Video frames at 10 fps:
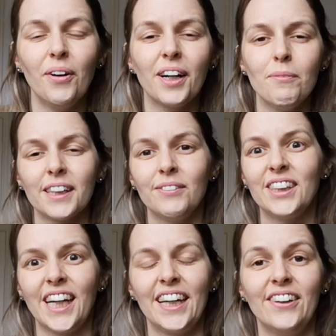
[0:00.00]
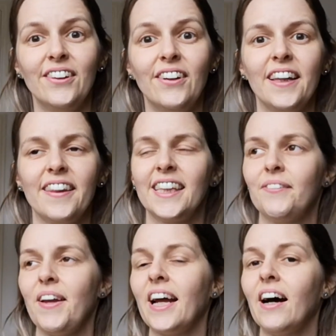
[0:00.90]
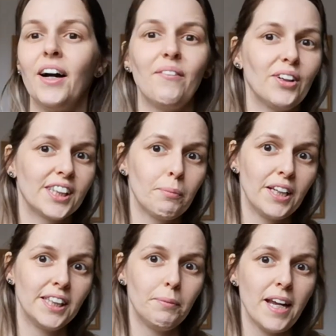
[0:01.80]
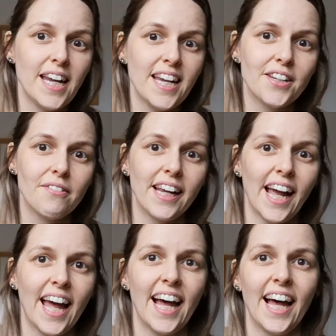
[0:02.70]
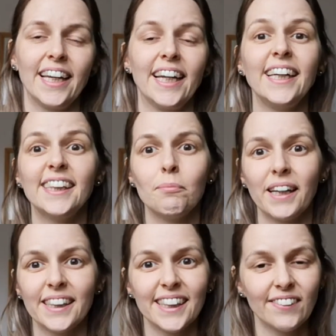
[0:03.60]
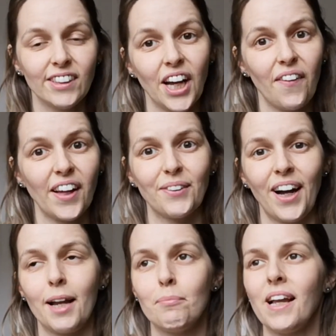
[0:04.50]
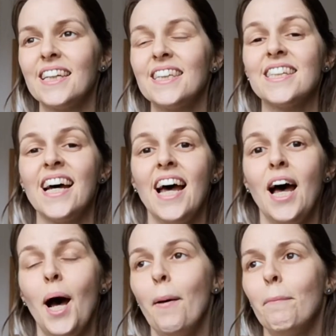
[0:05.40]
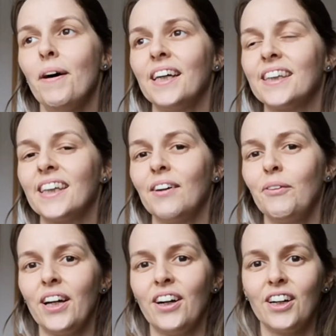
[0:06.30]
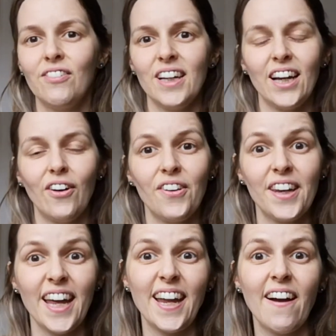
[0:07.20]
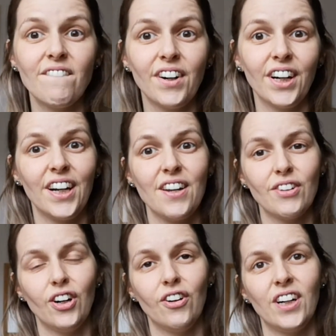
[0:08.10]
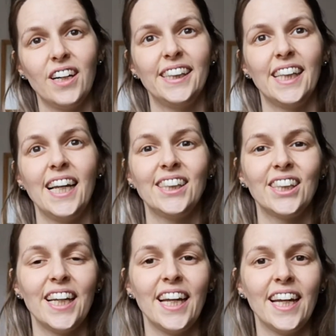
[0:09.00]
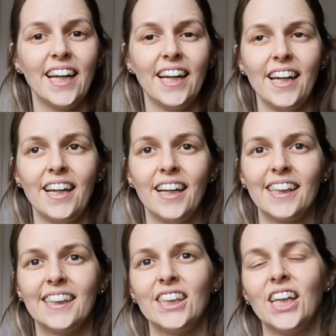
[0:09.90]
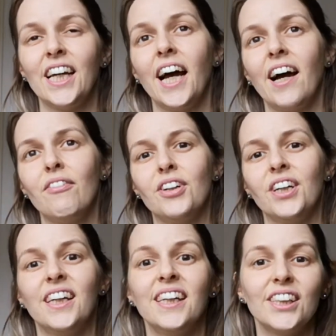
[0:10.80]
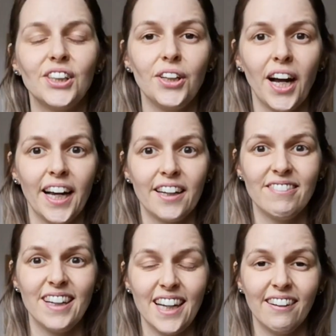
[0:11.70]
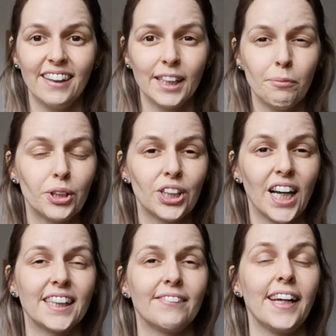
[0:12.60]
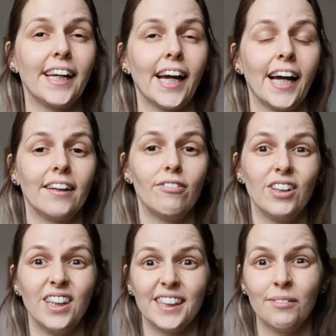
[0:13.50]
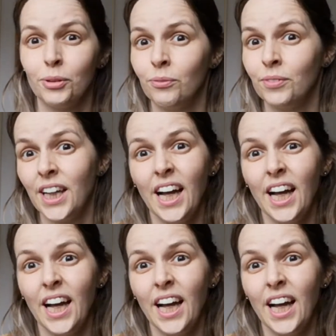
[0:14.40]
welcome back to my channel. This week I was supposed to be doing an Easter baskets video, that's what I had planned, but we are currently on day 5 of isolation here in Leicestershire after Stu had a really high temperature last week and flu-like symptoms,